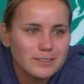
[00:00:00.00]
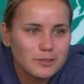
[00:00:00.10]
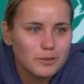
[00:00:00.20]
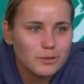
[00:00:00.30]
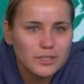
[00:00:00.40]

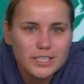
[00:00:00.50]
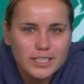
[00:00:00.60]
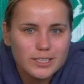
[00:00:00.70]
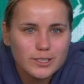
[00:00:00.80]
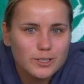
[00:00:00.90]
So
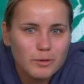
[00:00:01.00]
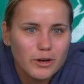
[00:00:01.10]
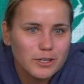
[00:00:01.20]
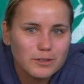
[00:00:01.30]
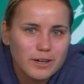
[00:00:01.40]
literally
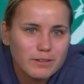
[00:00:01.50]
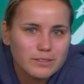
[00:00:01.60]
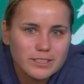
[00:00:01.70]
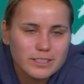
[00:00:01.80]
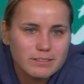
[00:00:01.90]
walking around
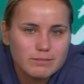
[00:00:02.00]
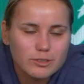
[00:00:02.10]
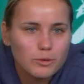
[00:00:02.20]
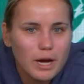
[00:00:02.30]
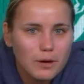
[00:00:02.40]
for like
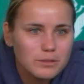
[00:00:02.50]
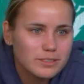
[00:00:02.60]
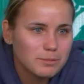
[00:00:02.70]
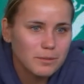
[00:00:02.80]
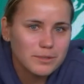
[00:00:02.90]
2
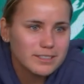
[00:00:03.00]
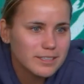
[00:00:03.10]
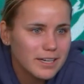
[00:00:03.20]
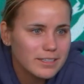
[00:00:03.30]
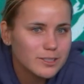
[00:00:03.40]
hours probably a day,